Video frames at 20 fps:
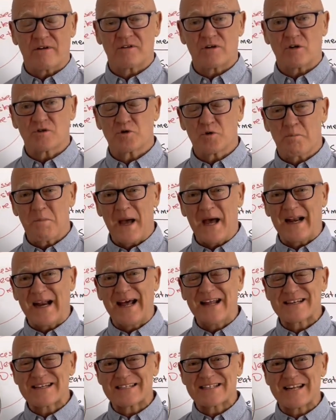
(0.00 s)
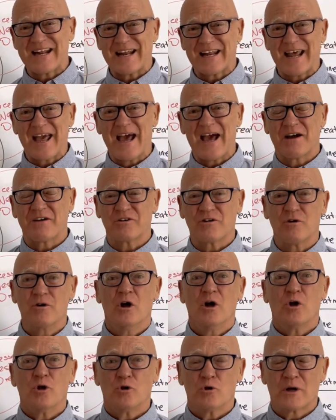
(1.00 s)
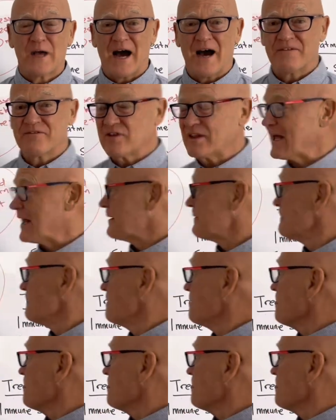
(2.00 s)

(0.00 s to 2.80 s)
So it's about understanding how to look after that.